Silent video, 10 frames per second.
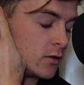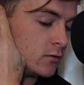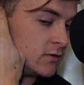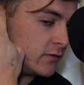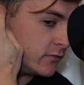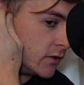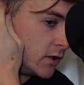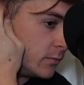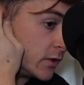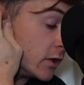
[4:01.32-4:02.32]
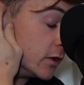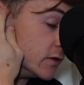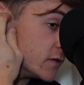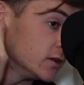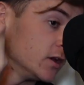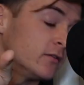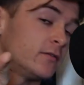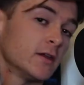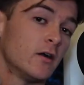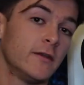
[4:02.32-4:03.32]
though, definitely. Because another
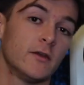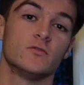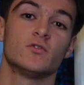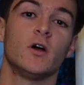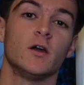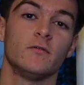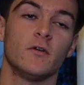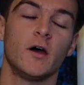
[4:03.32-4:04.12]
thing, I don't drive.